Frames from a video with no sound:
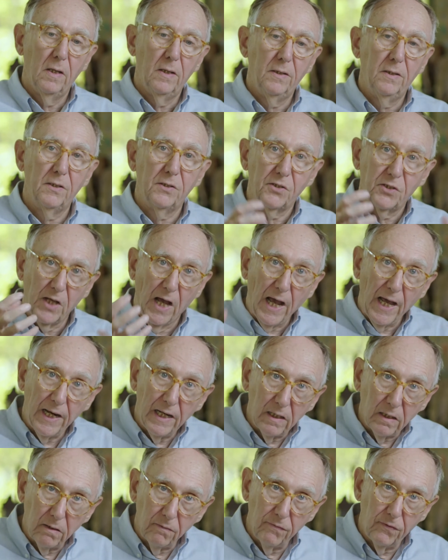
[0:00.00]

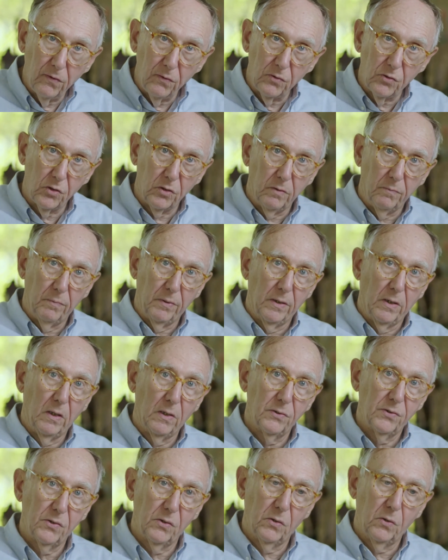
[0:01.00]
designing the future, but
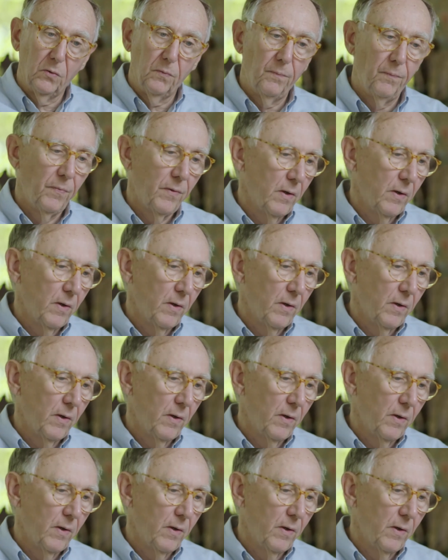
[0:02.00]
also